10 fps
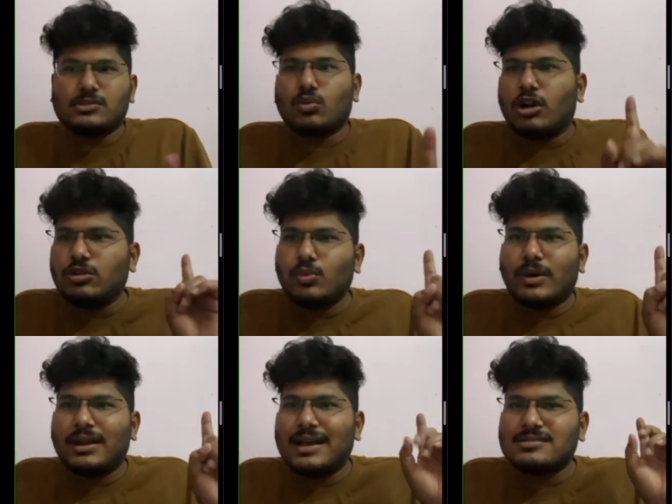Volume
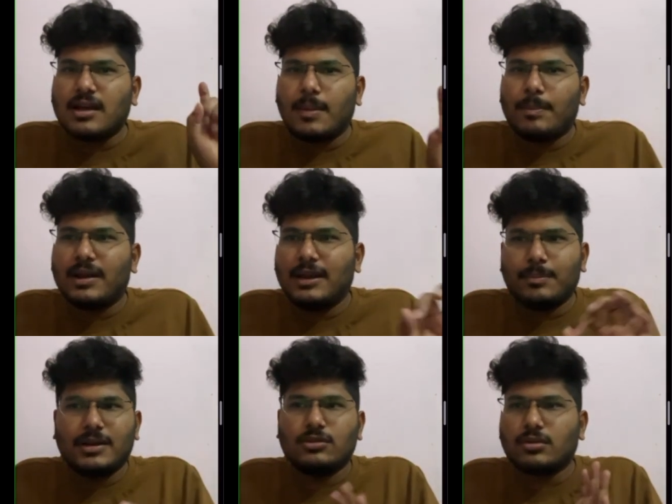1 has upper
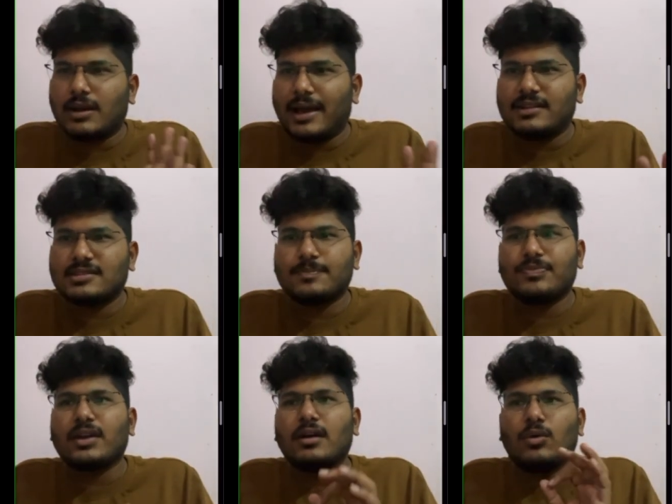limb and thorax.
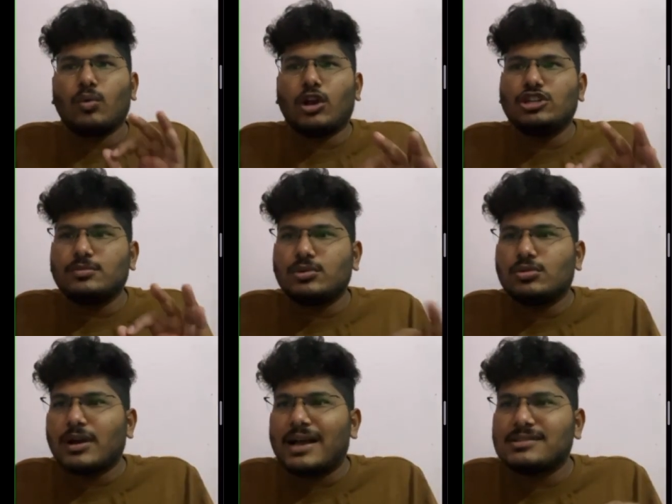Volume
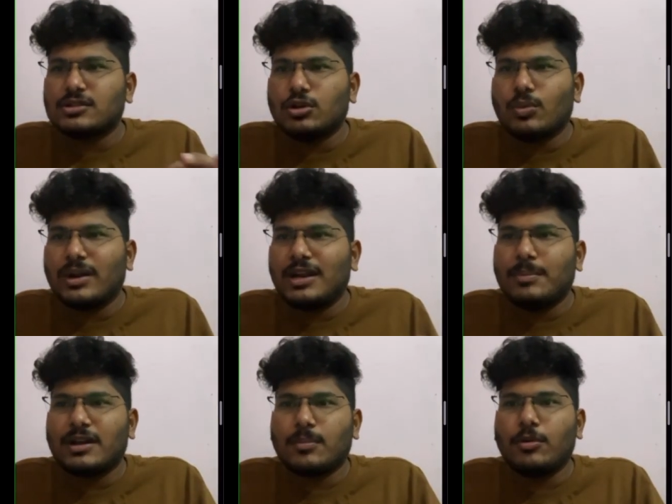2 has lower
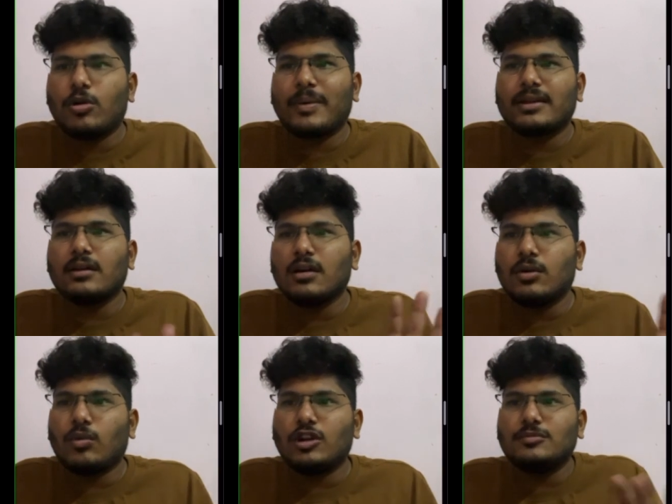limb and abdomen.
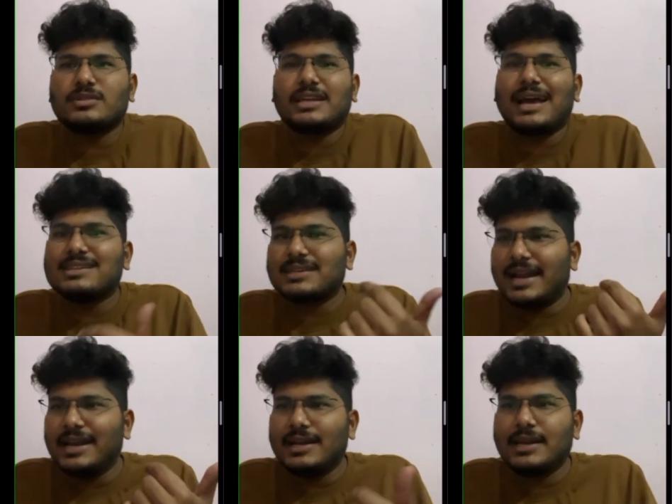Volume 3 has
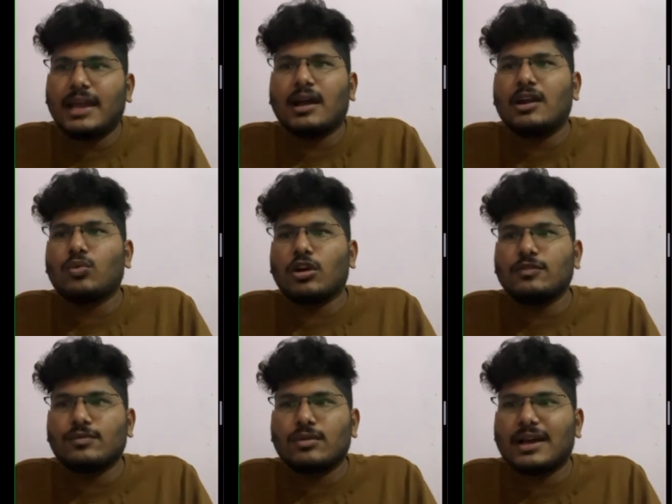head and neck, and
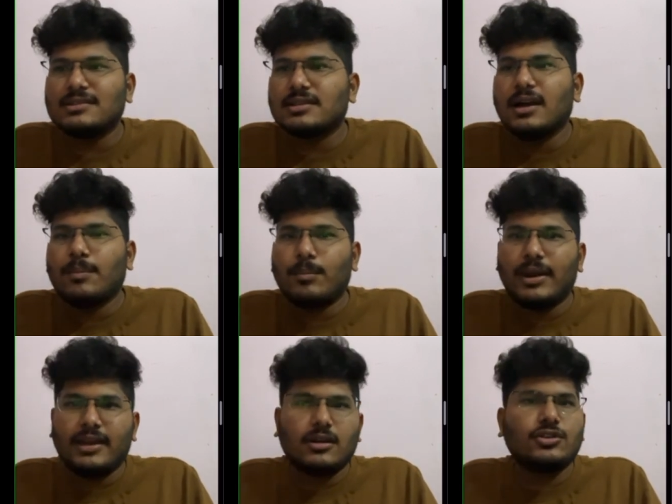Volume 4 has
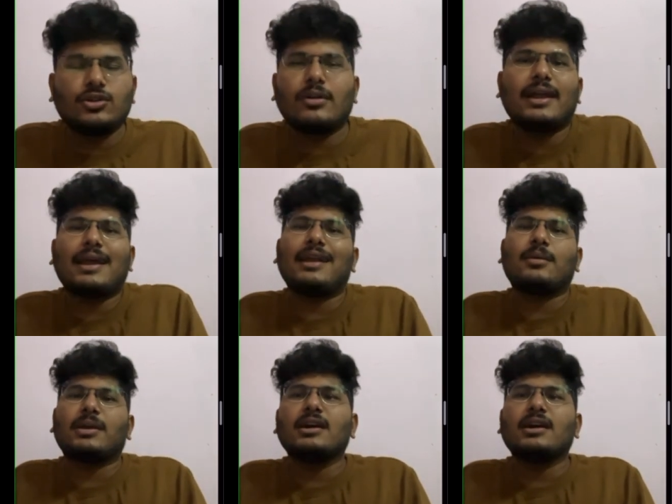brain and neuroanatomy.